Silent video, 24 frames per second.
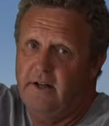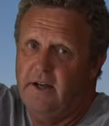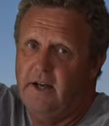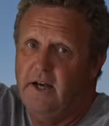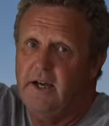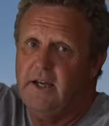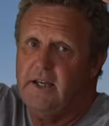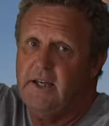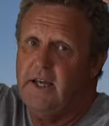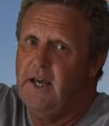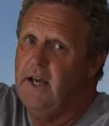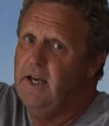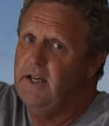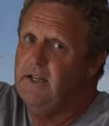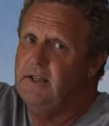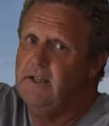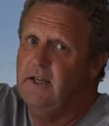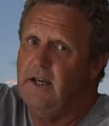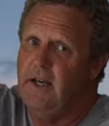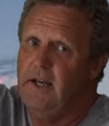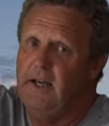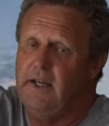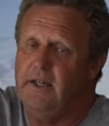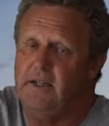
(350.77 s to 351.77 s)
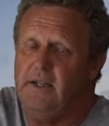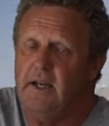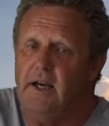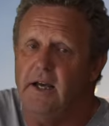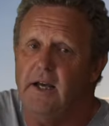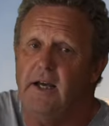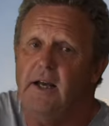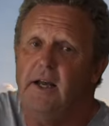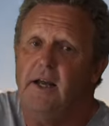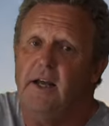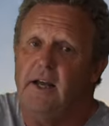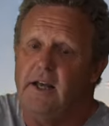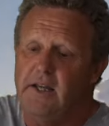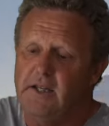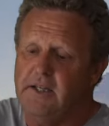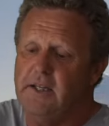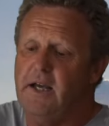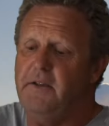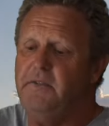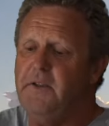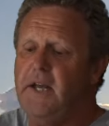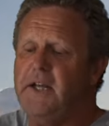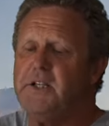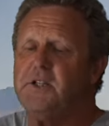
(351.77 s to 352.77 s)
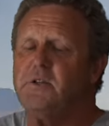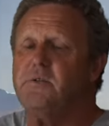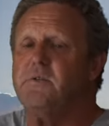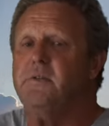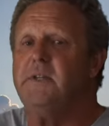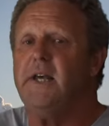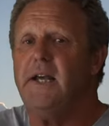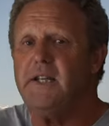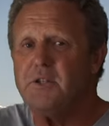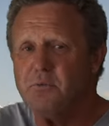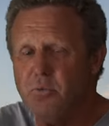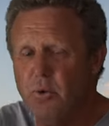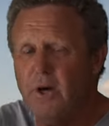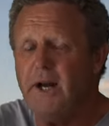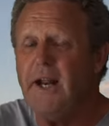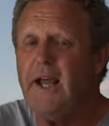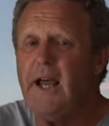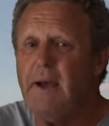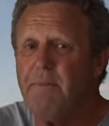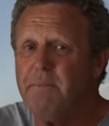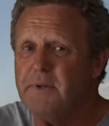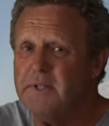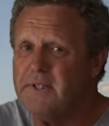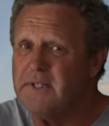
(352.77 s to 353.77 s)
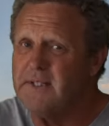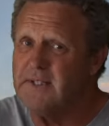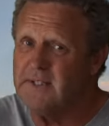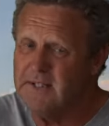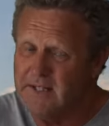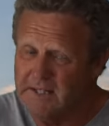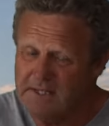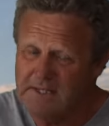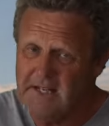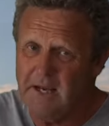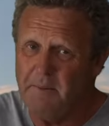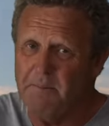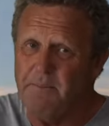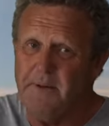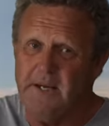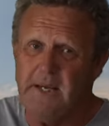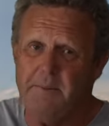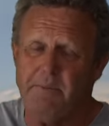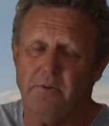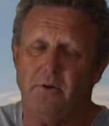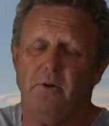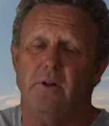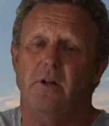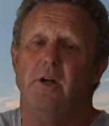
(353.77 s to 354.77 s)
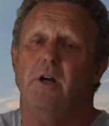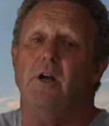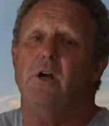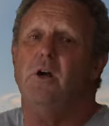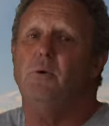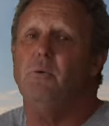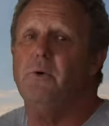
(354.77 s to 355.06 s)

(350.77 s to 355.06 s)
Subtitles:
okay, and that's what happens to some people